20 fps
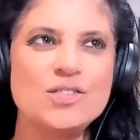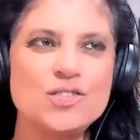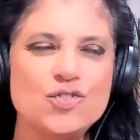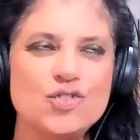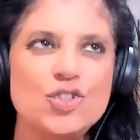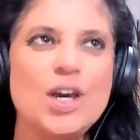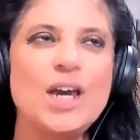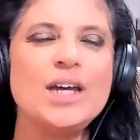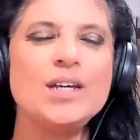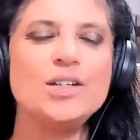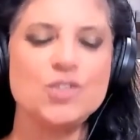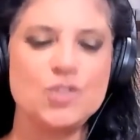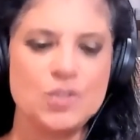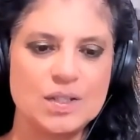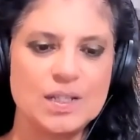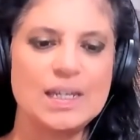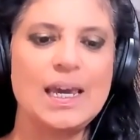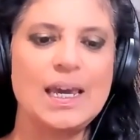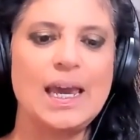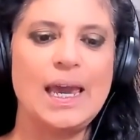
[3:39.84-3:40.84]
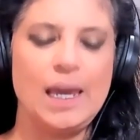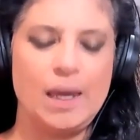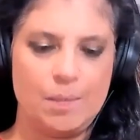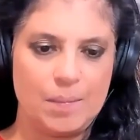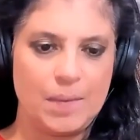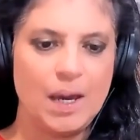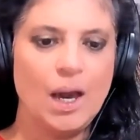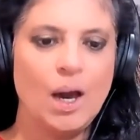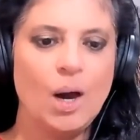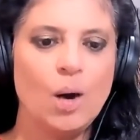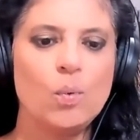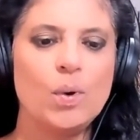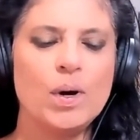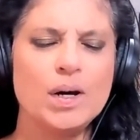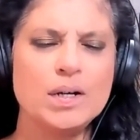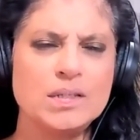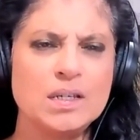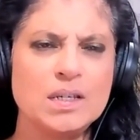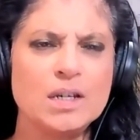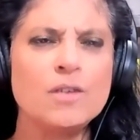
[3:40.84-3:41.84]
changed the game.
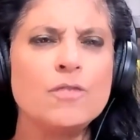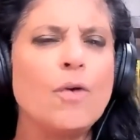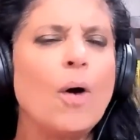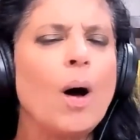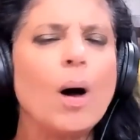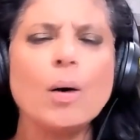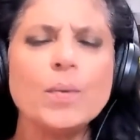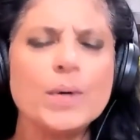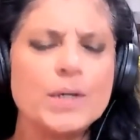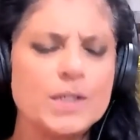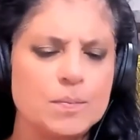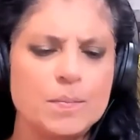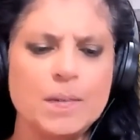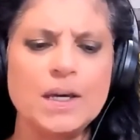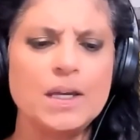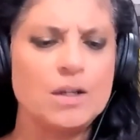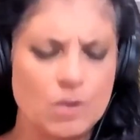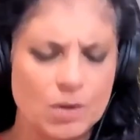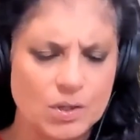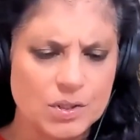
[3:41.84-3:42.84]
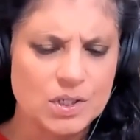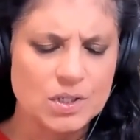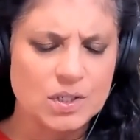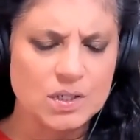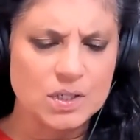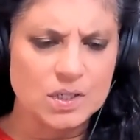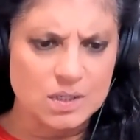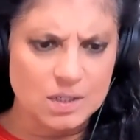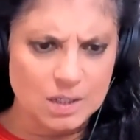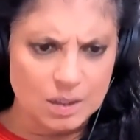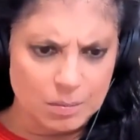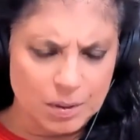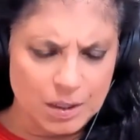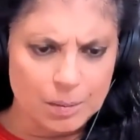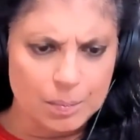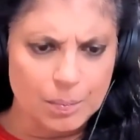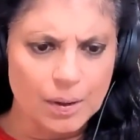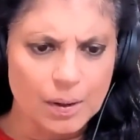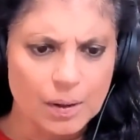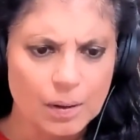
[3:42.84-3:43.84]
Whereas there have always been narcissistic
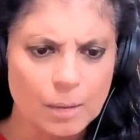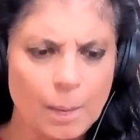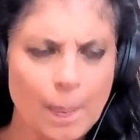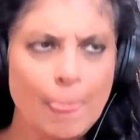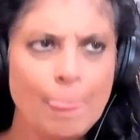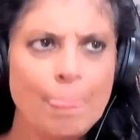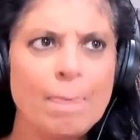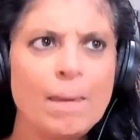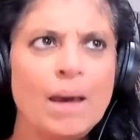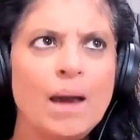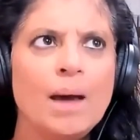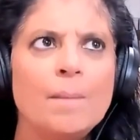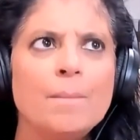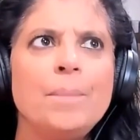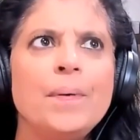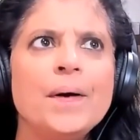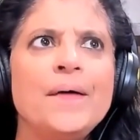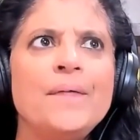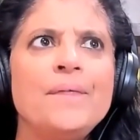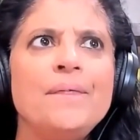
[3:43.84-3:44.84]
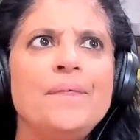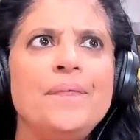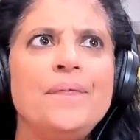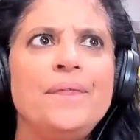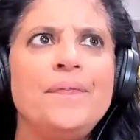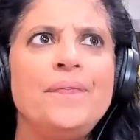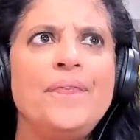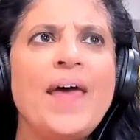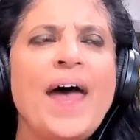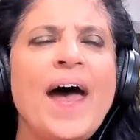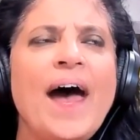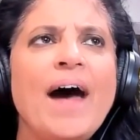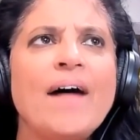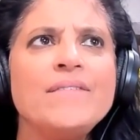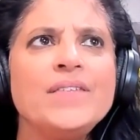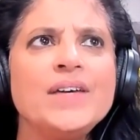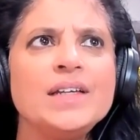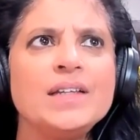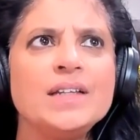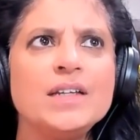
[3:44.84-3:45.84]
people, but
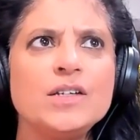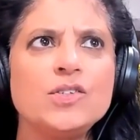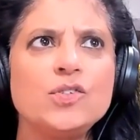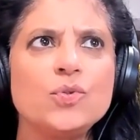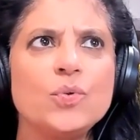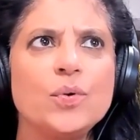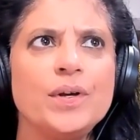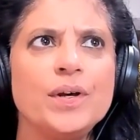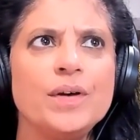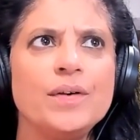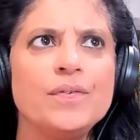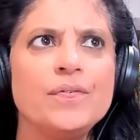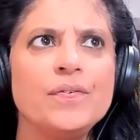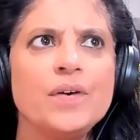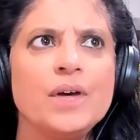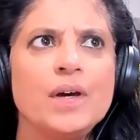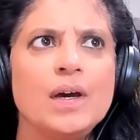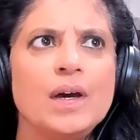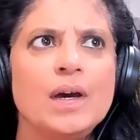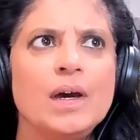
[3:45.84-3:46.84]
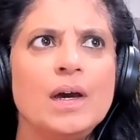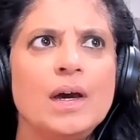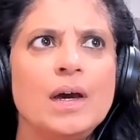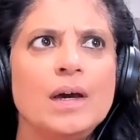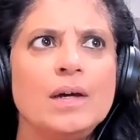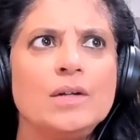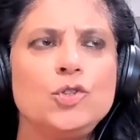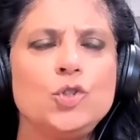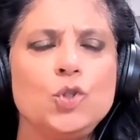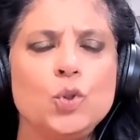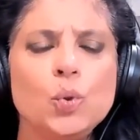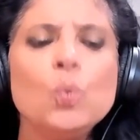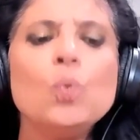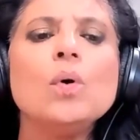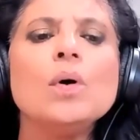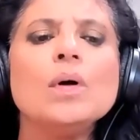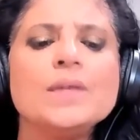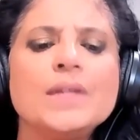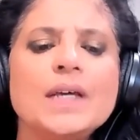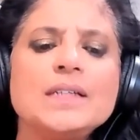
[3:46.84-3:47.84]
having this sort of
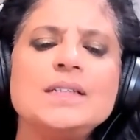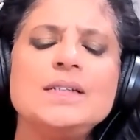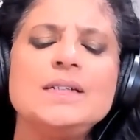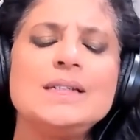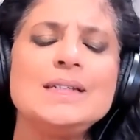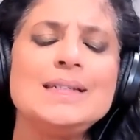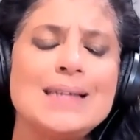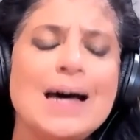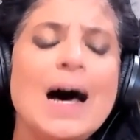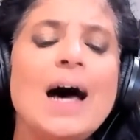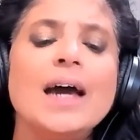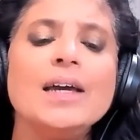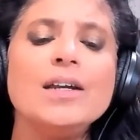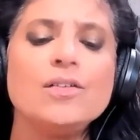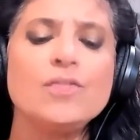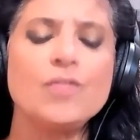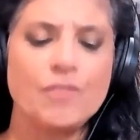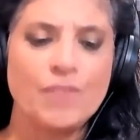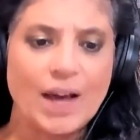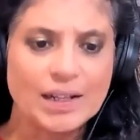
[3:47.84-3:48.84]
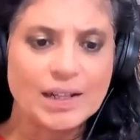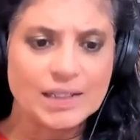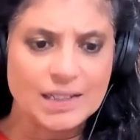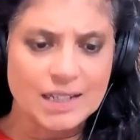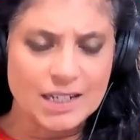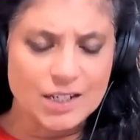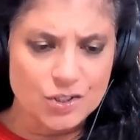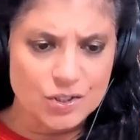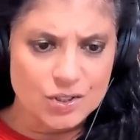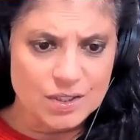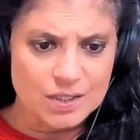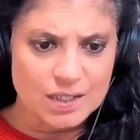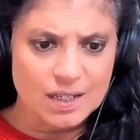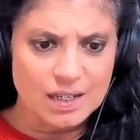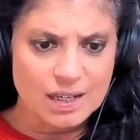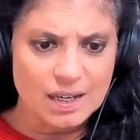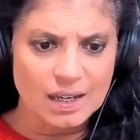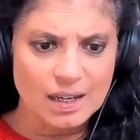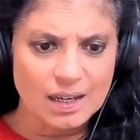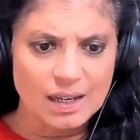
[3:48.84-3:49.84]
tool that's designed for validation
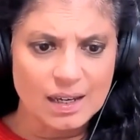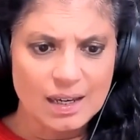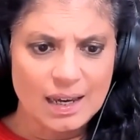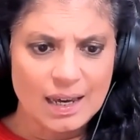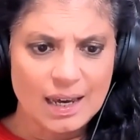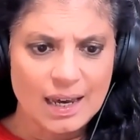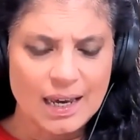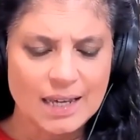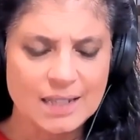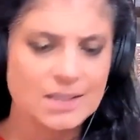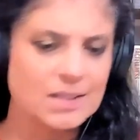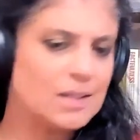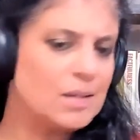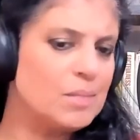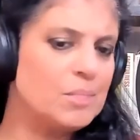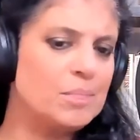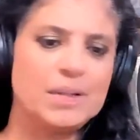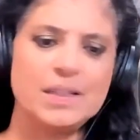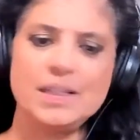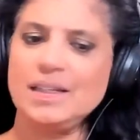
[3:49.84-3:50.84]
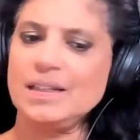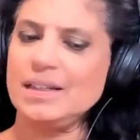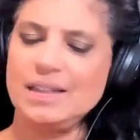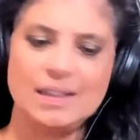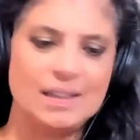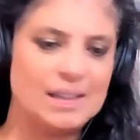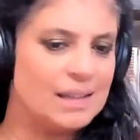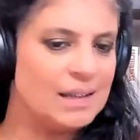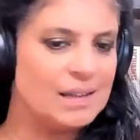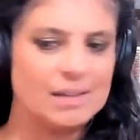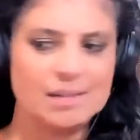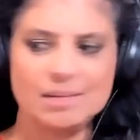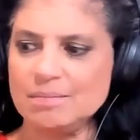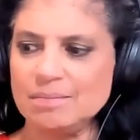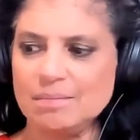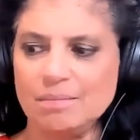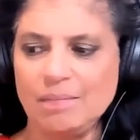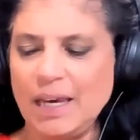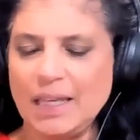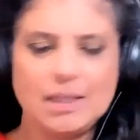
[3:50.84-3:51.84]
seeking has completely
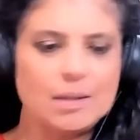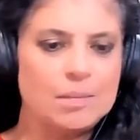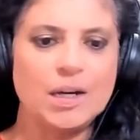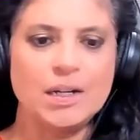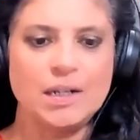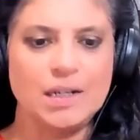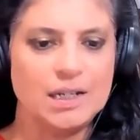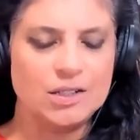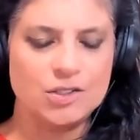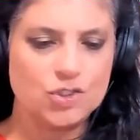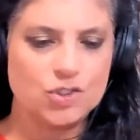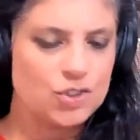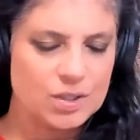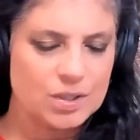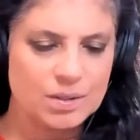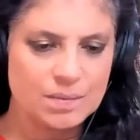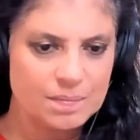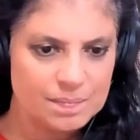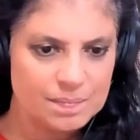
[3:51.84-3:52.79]
made them unhinged.